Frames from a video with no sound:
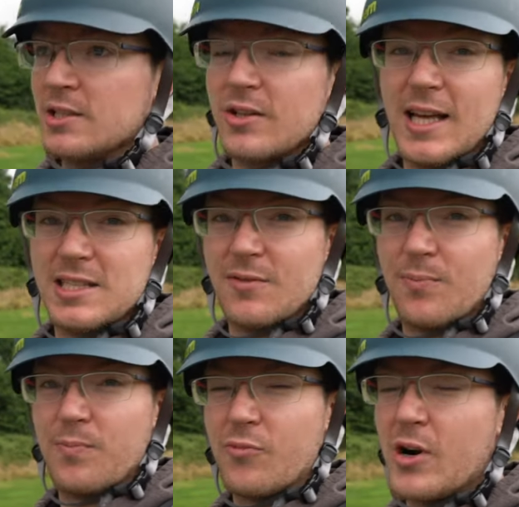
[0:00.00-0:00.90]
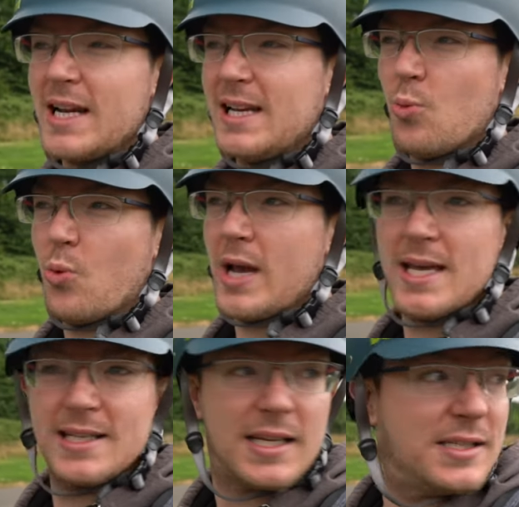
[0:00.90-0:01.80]
So that's a really
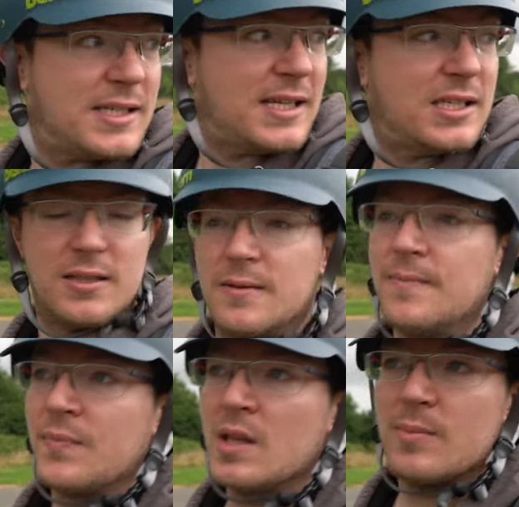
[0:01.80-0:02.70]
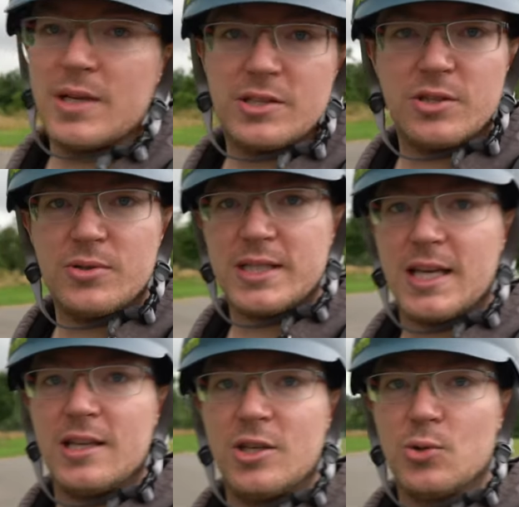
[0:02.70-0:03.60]
weird sensation. But as soon as you
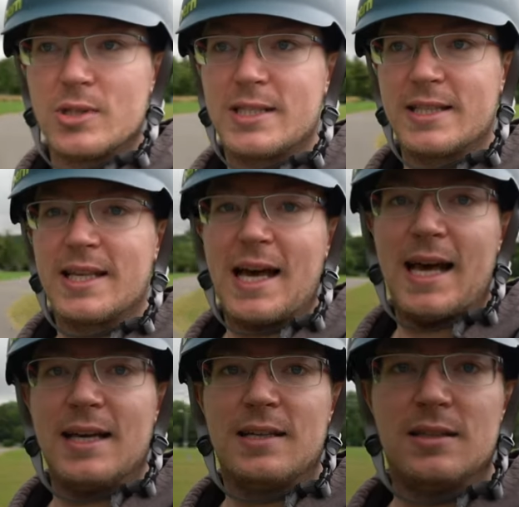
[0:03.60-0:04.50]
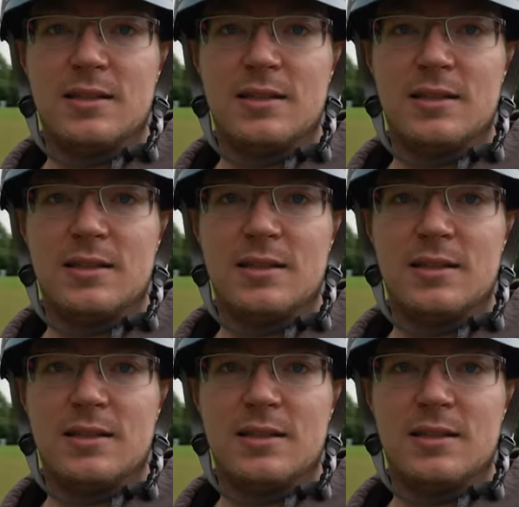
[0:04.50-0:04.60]
get used to that,